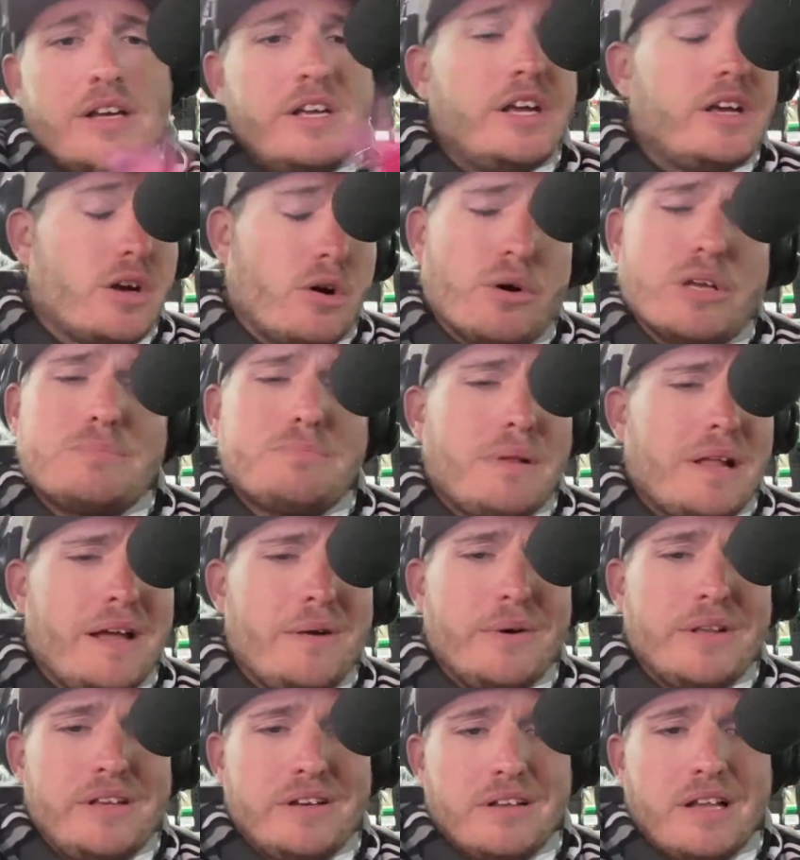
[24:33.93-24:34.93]
You can always
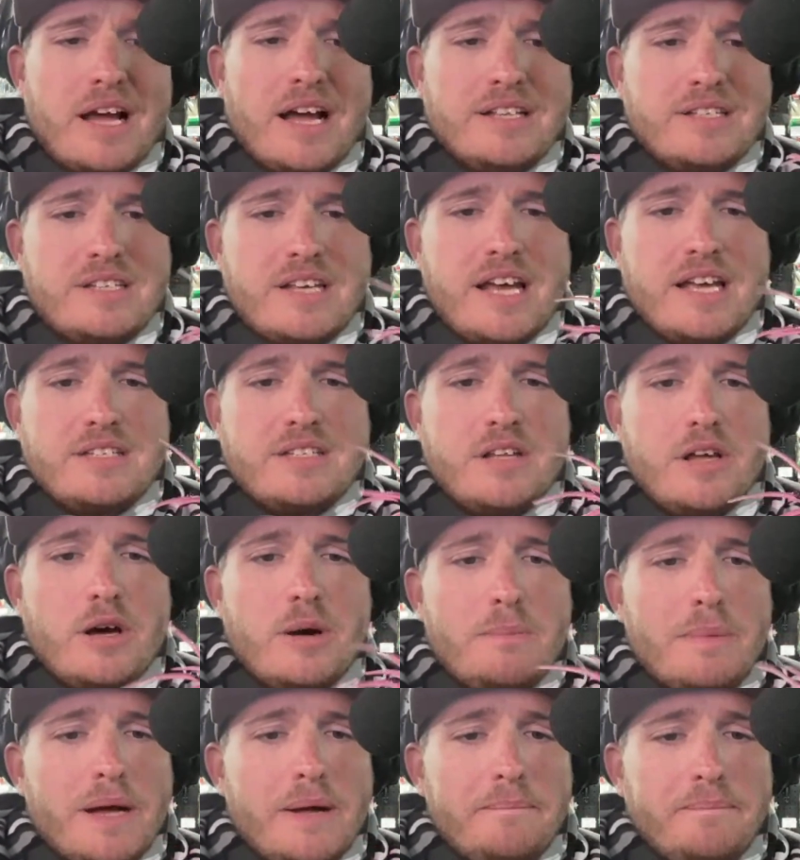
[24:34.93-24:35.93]
play with your line size
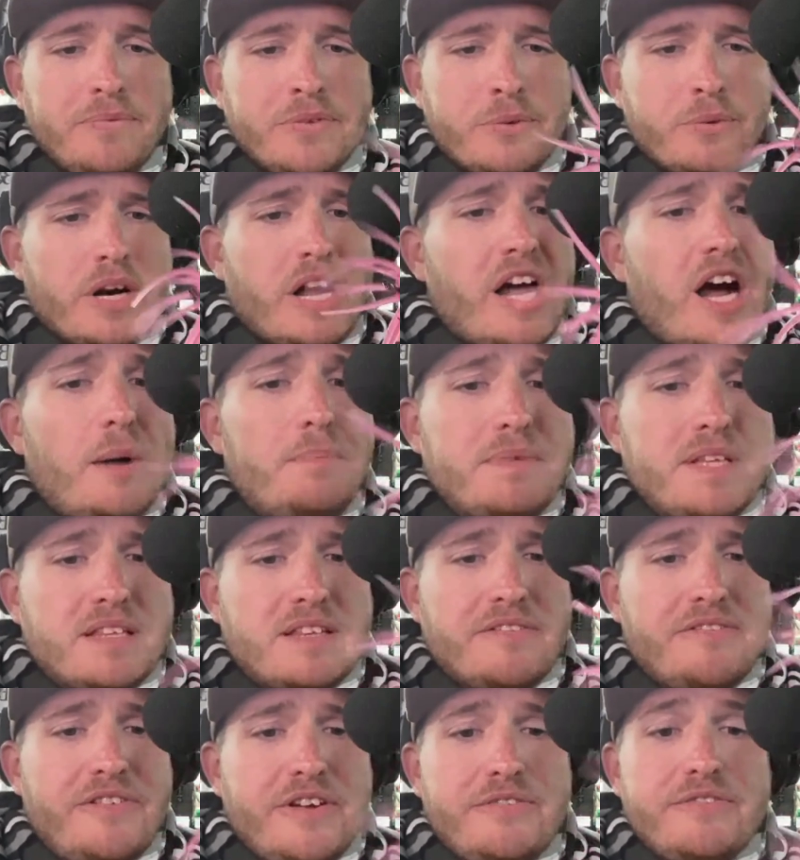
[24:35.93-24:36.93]
though, but when I upped it
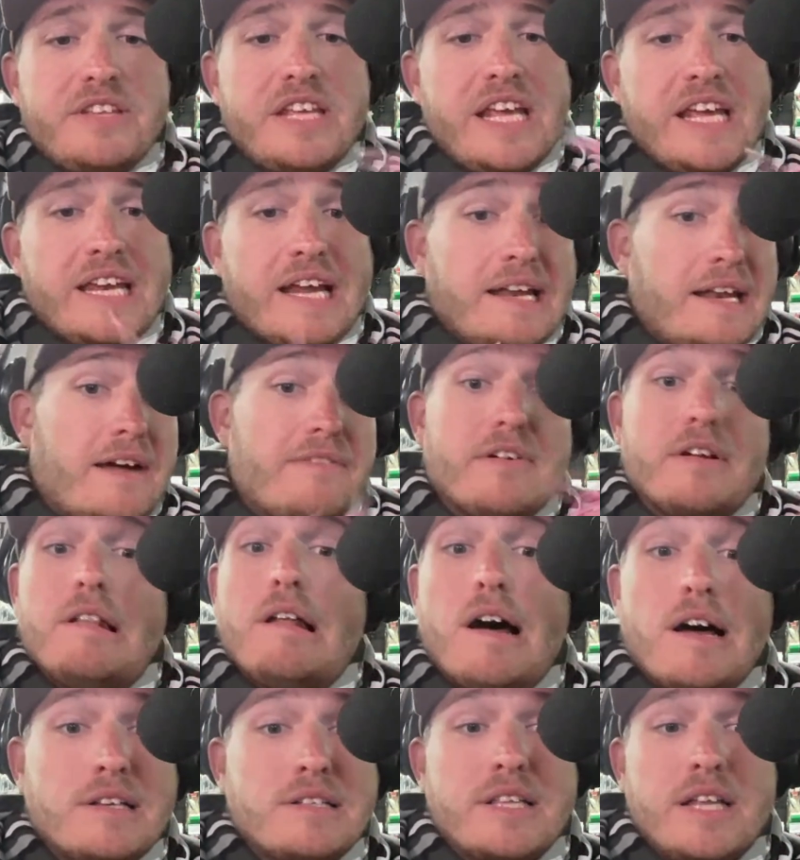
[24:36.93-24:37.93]
to 15, I never
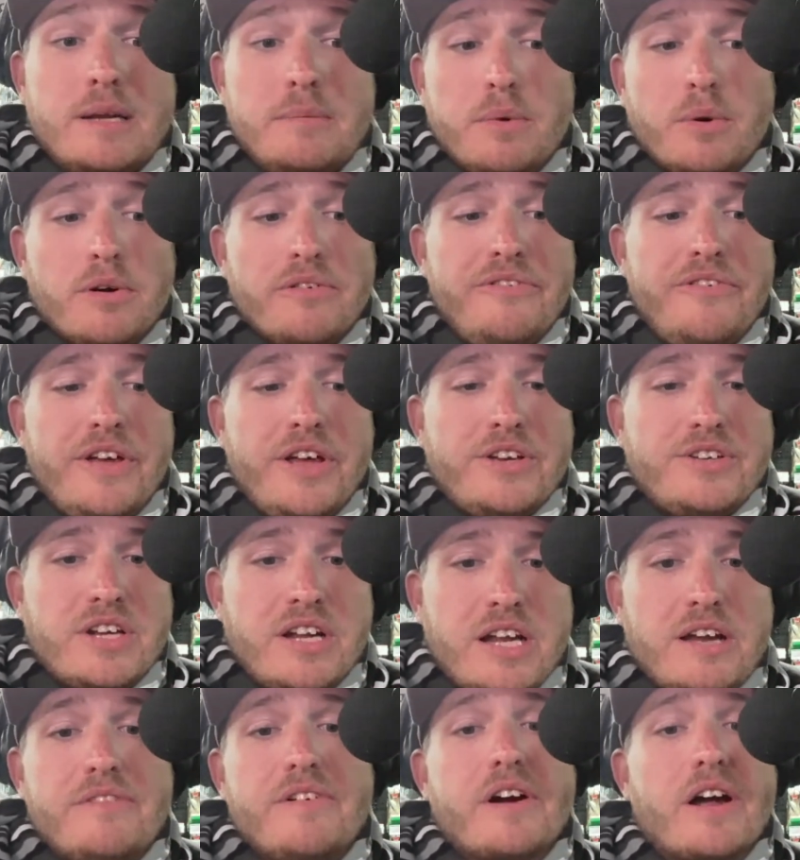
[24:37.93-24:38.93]
lost any more fish.
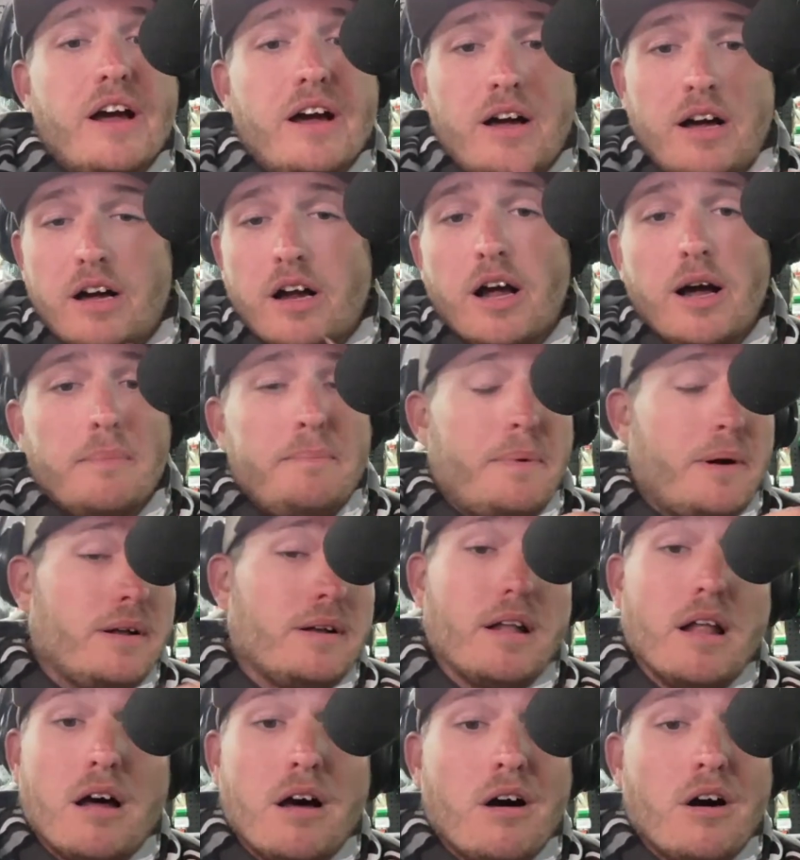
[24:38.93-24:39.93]
I never got hung up
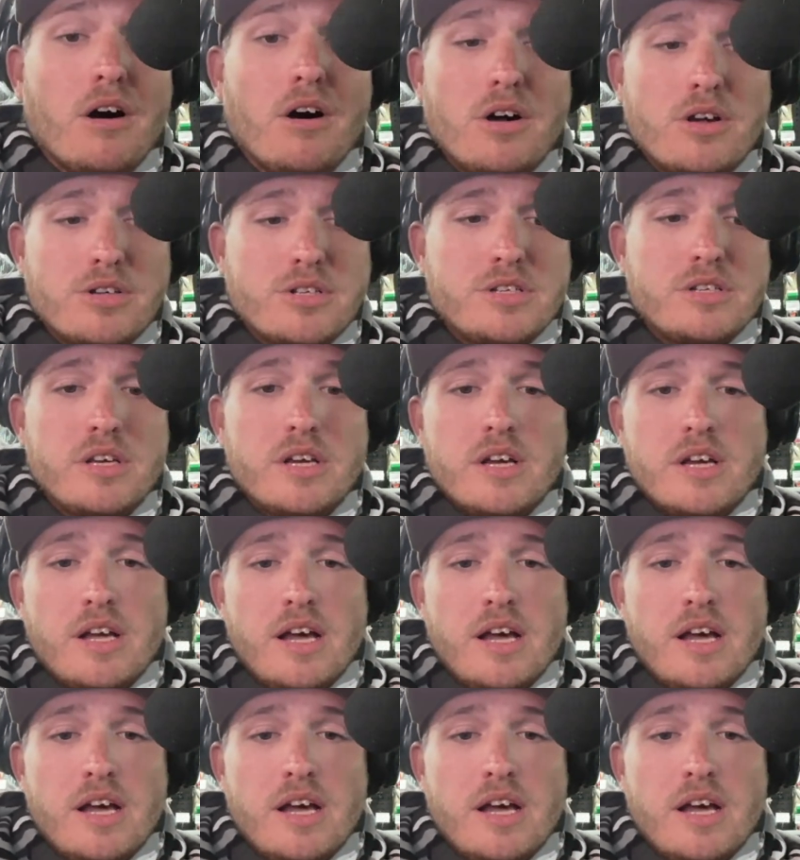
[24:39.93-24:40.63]
on logs.